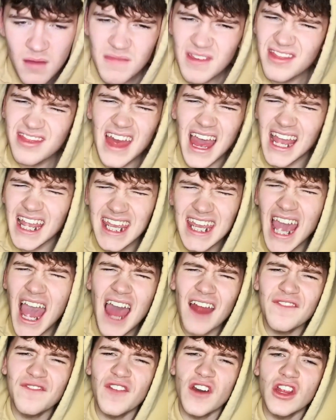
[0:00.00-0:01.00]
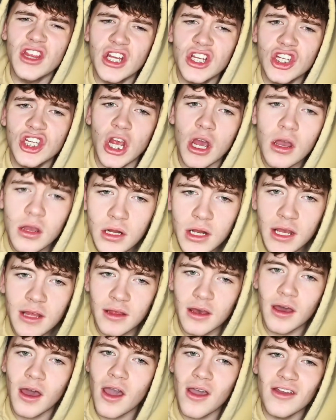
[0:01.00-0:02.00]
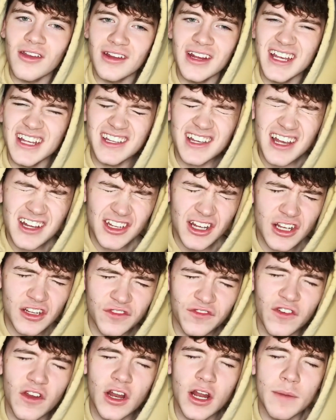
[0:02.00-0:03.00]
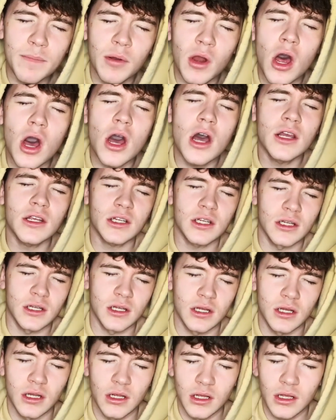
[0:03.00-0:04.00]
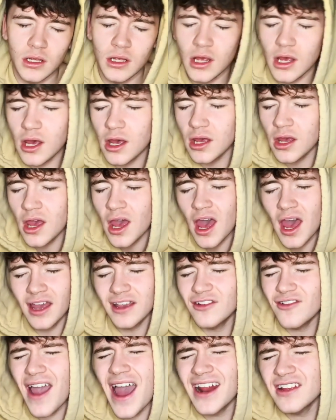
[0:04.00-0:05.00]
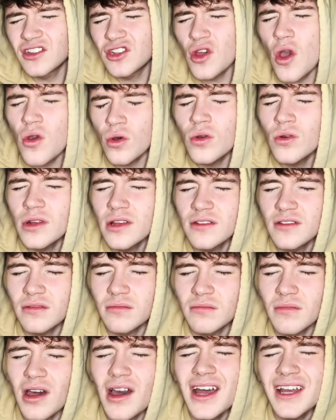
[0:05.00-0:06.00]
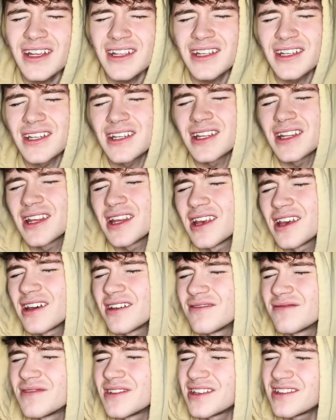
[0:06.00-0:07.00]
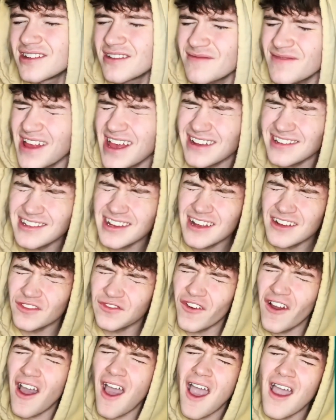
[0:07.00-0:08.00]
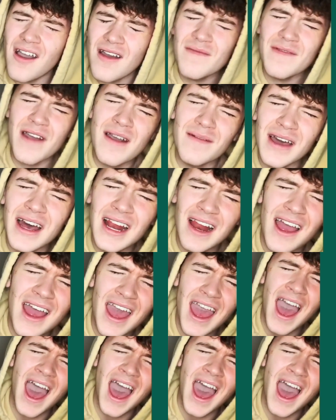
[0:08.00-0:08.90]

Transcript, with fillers: we thank God for the journey, the earnings are just for the plus. Yeah, and gratitude is a must. Yeah, we see blessings fall by my life.